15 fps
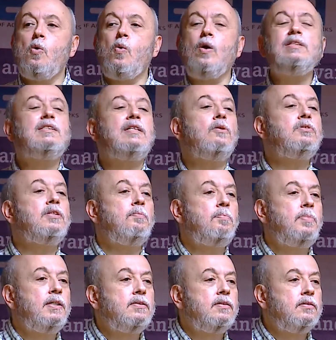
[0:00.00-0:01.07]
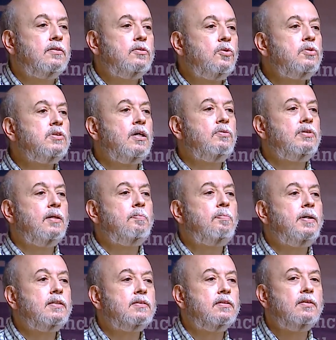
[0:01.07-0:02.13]
1,000%,
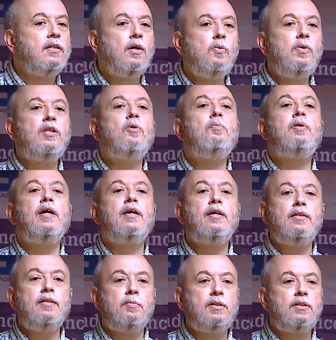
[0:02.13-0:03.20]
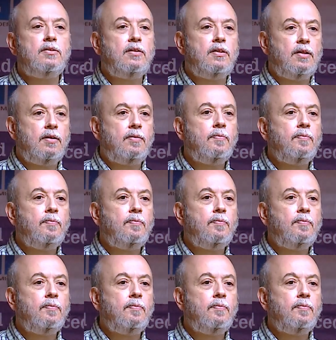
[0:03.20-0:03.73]
2,000% without breaking the material